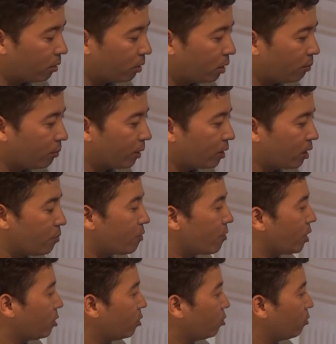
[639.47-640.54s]
Tibet's
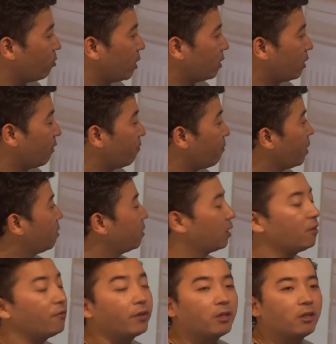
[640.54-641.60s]
immigration to West have made
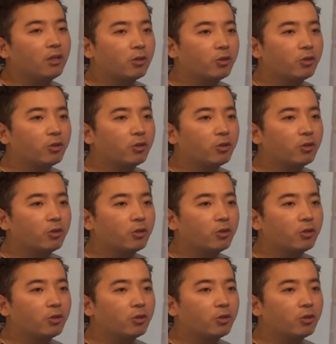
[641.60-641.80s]
significant